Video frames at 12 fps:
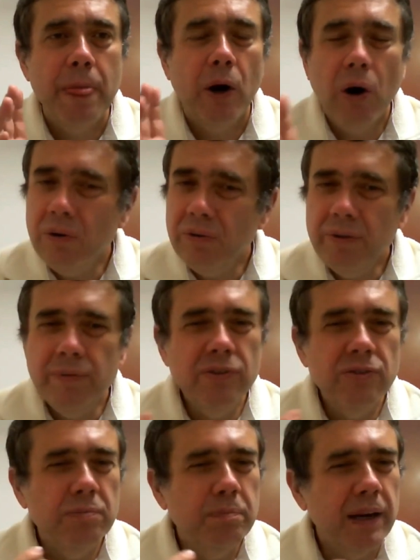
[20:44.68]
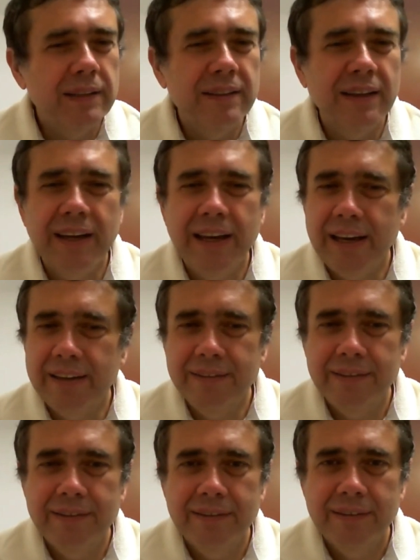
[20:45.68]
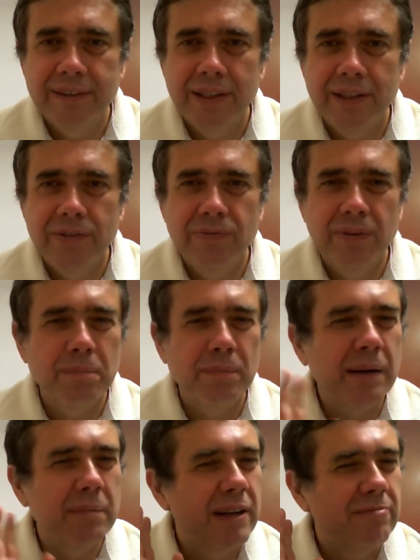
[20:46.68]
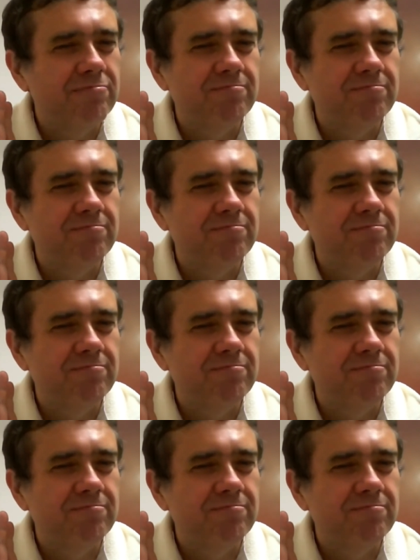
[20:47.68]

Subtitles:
all the respect I get is for Baba.